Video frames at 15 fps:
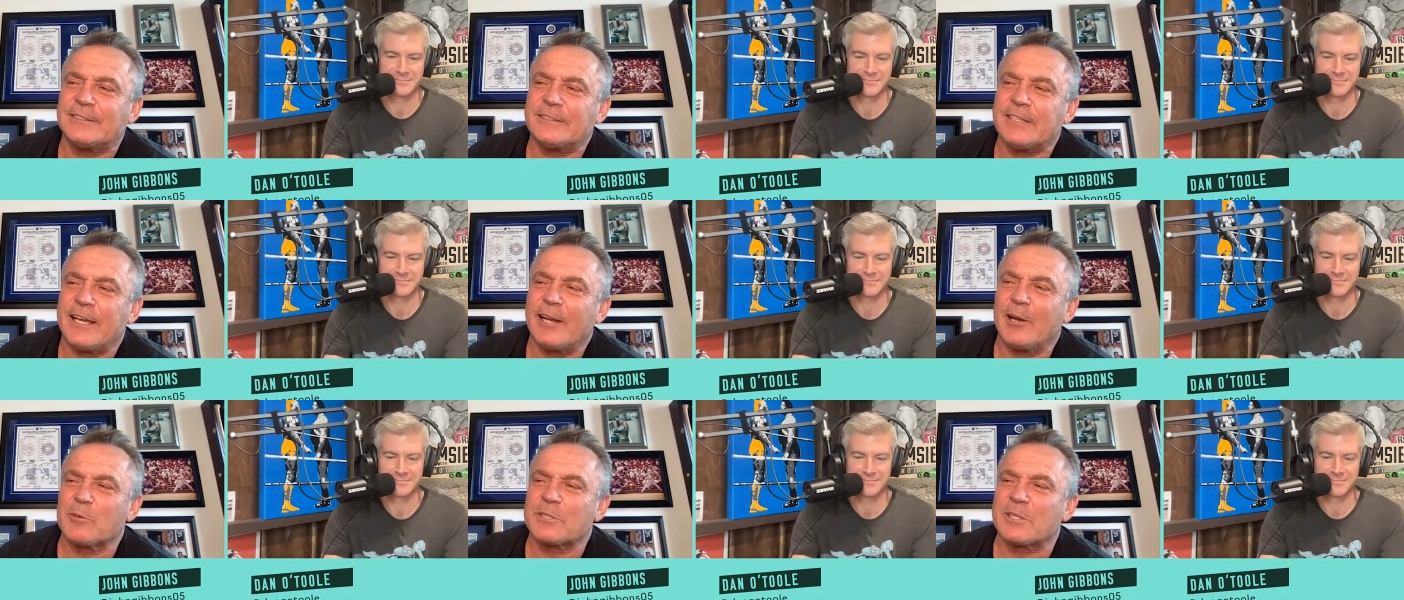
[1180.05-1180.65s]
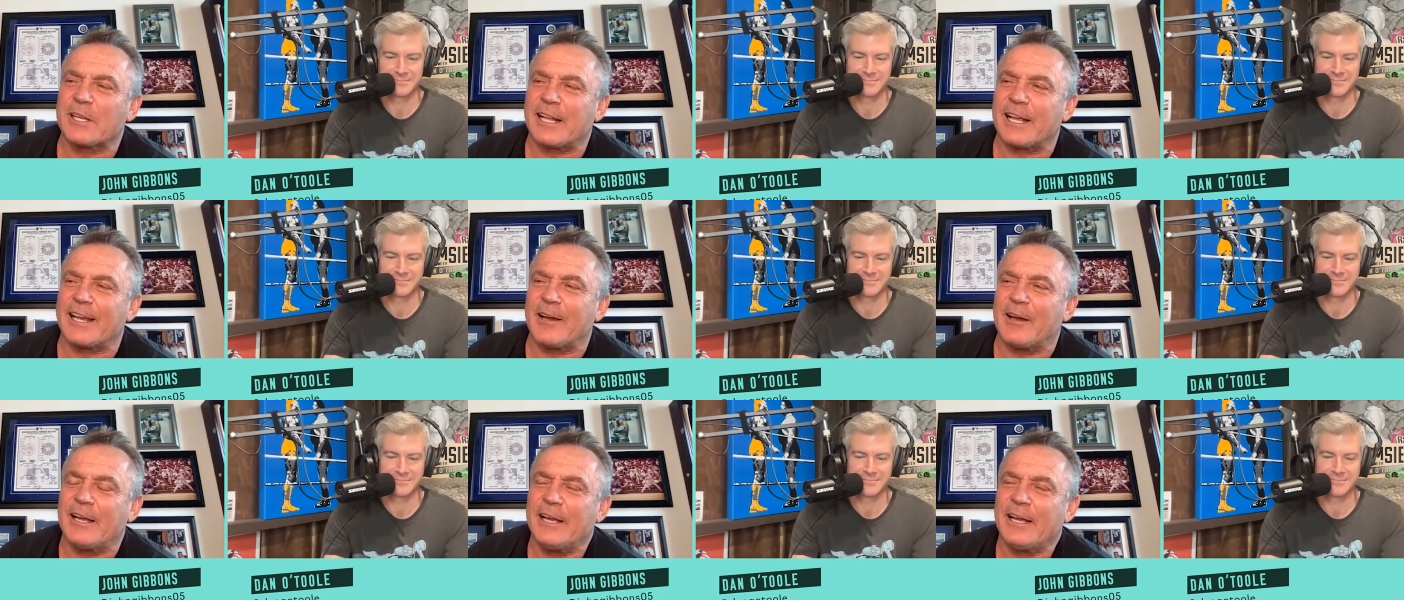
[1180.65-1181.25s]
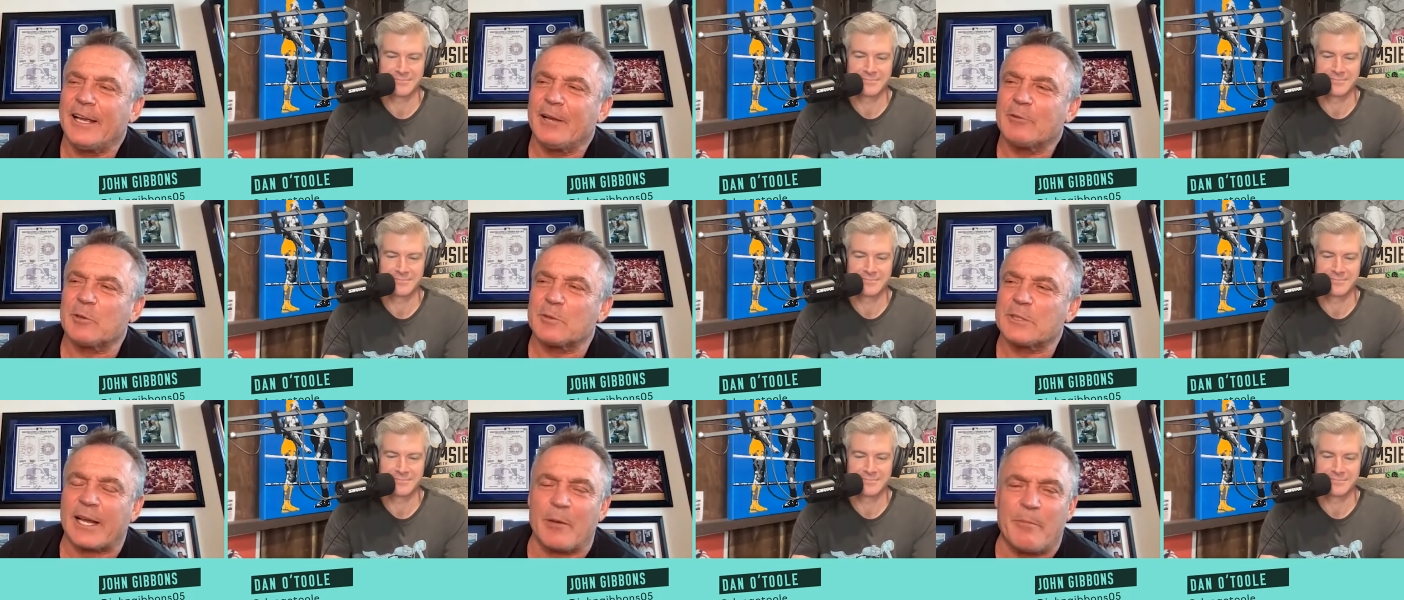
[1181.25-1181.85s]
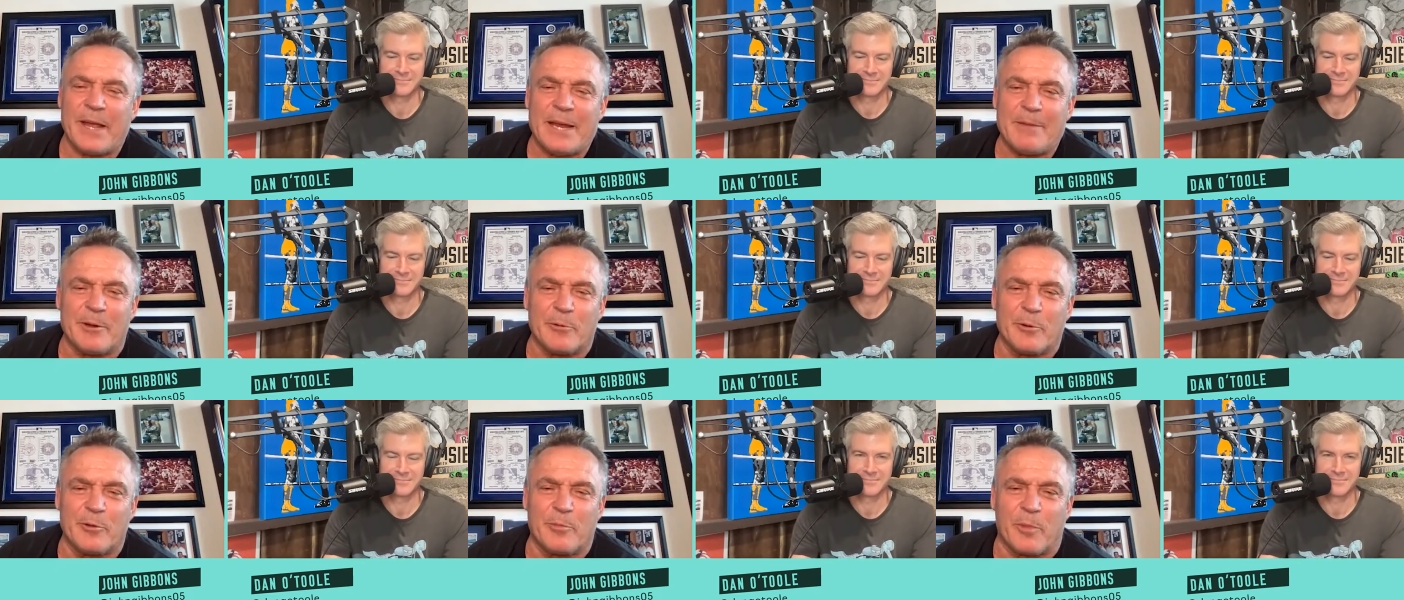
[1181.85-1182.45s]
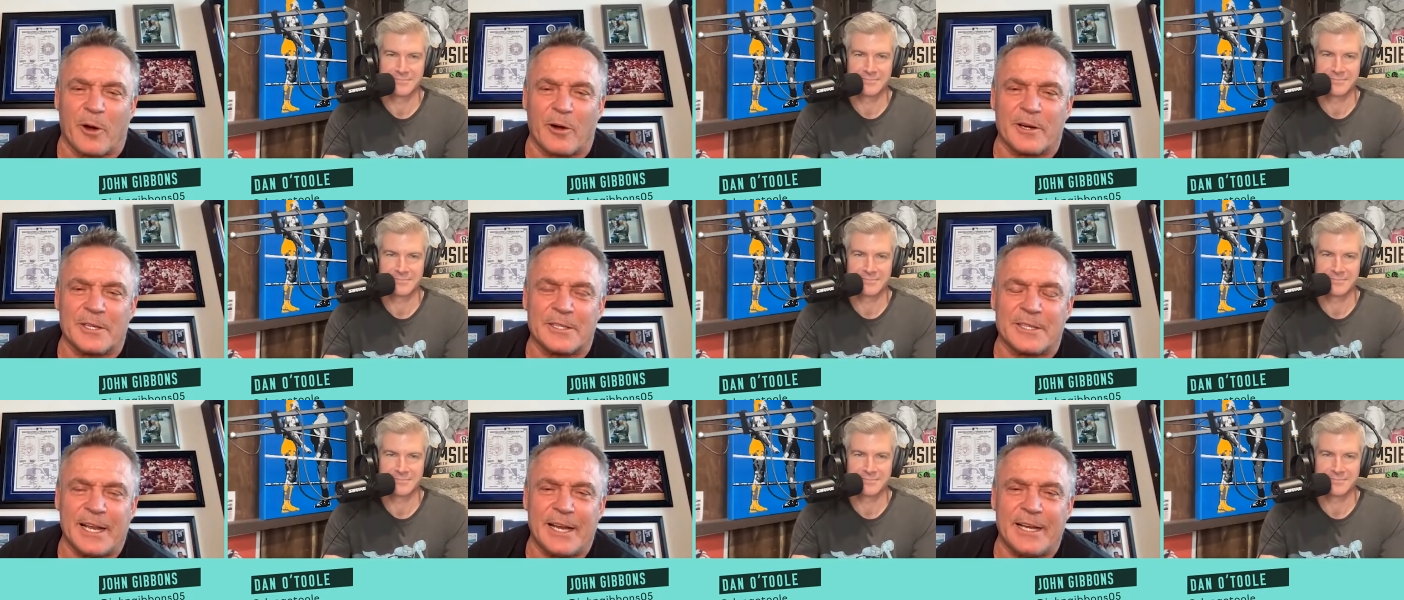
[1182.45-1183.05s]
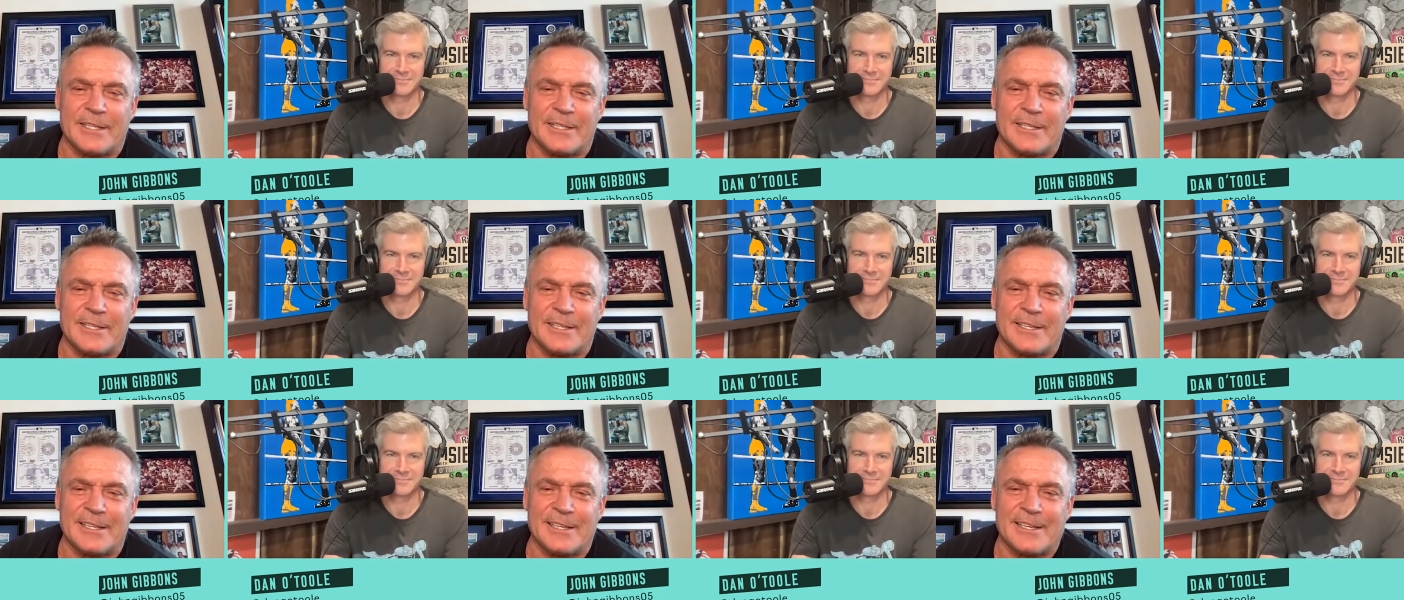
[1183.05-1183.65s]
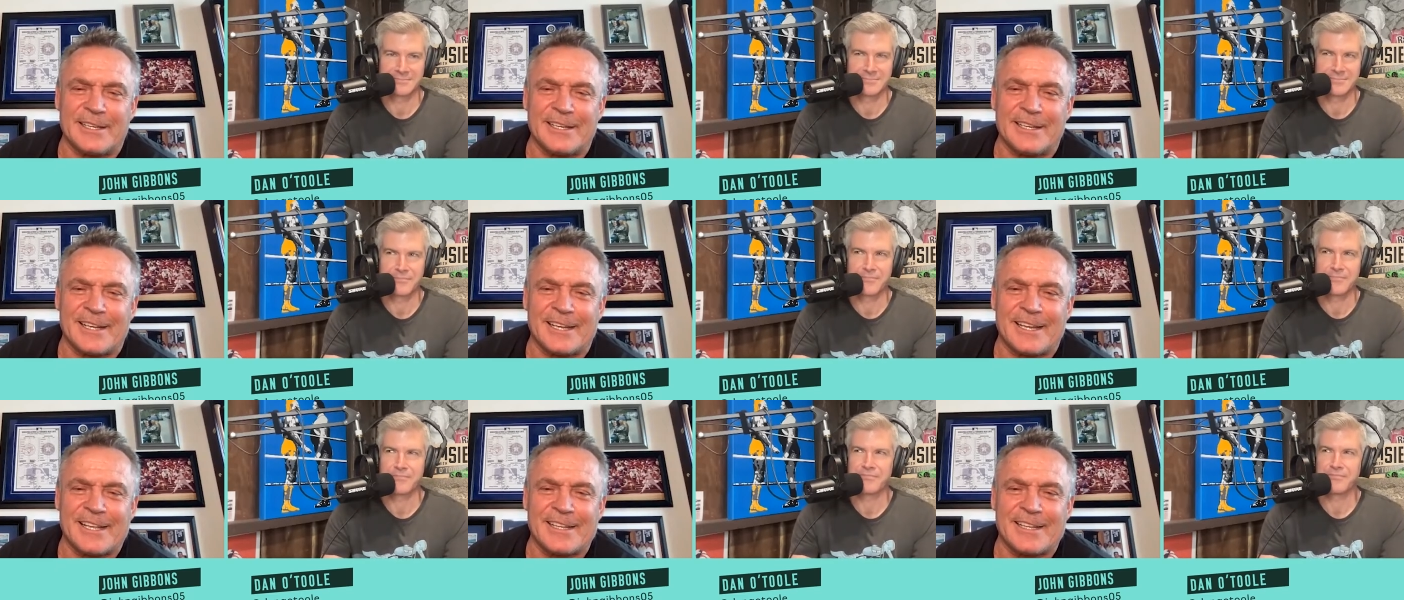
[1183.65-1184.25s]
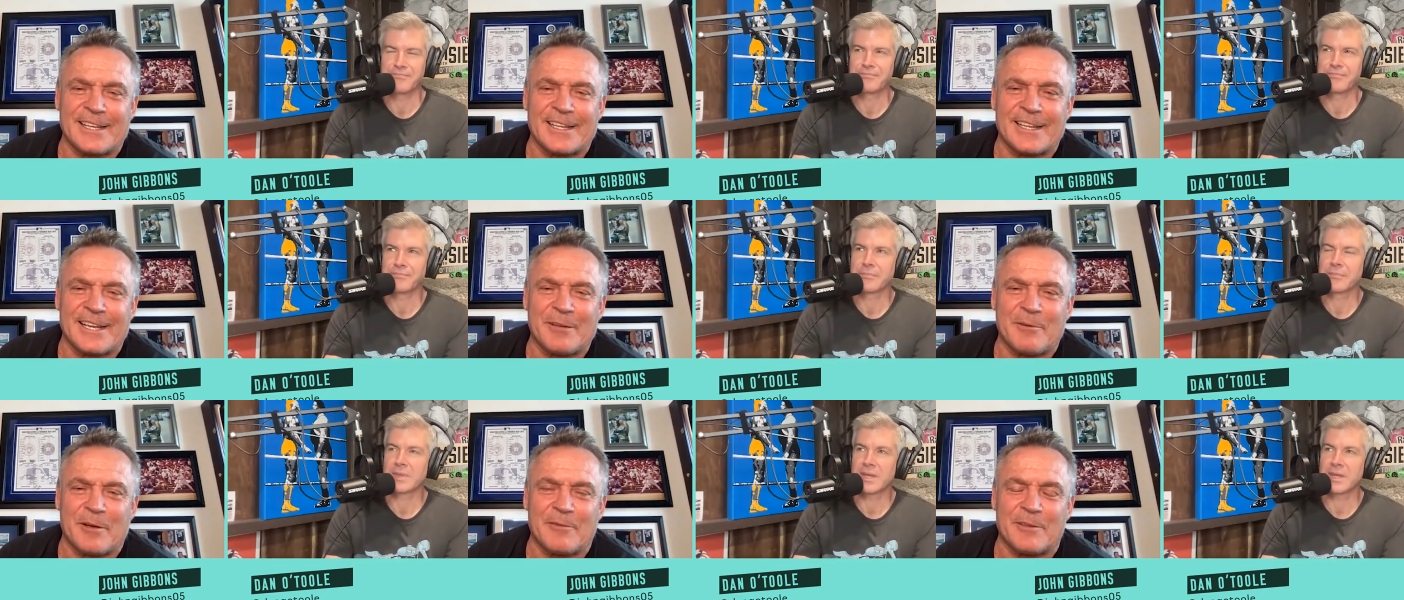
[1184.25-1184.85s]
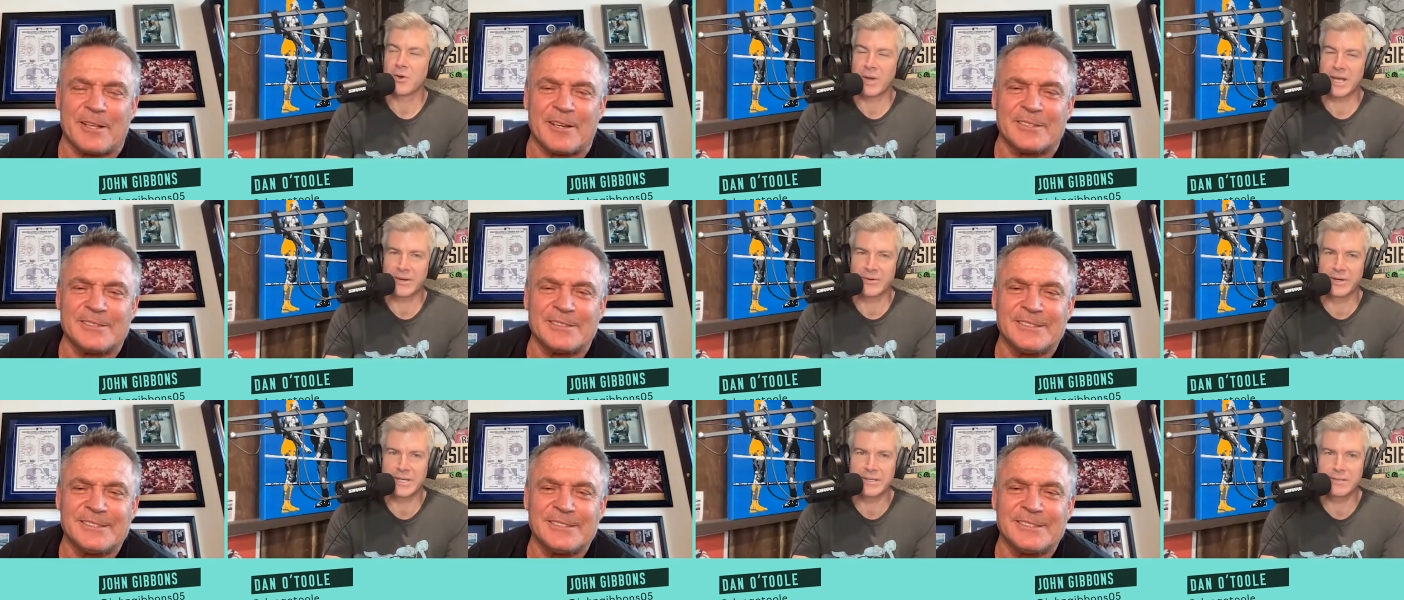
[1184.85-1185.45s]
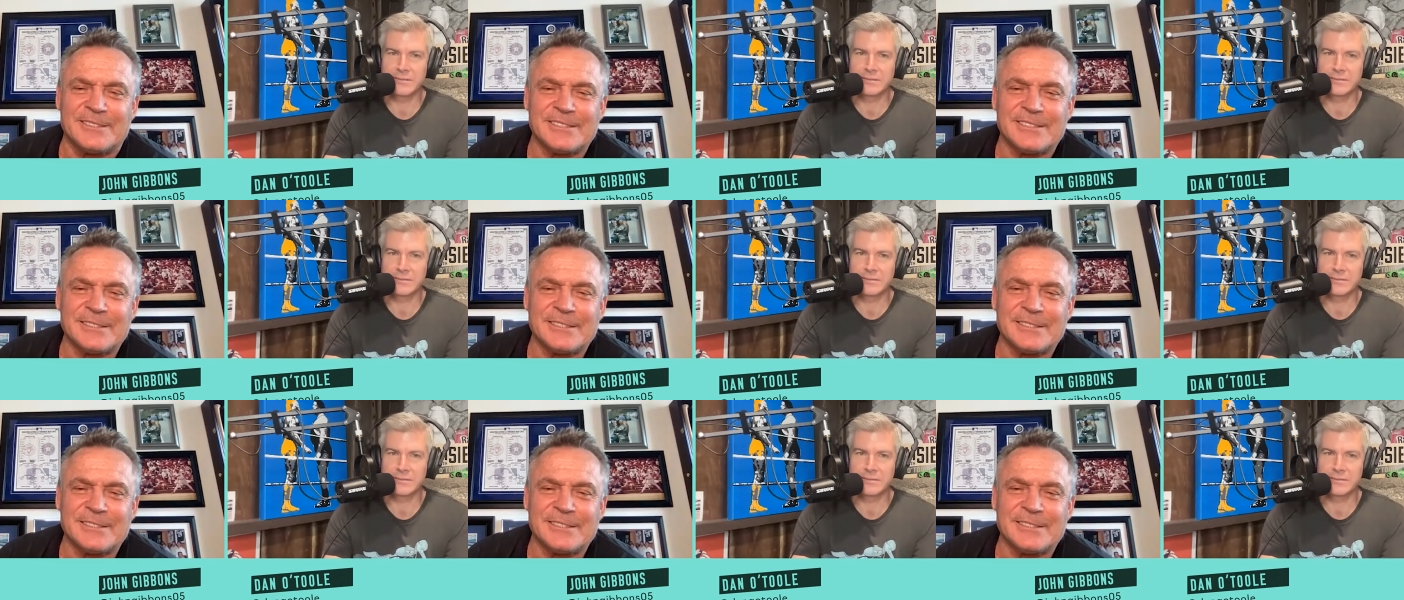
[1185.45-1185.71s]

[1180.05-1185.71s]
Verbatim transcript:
Speaker 1: It almost looked like it's almost like a Baby Ruth bar in the States. I can't think of the name of it. Oh,
Speaker 2: Henry's.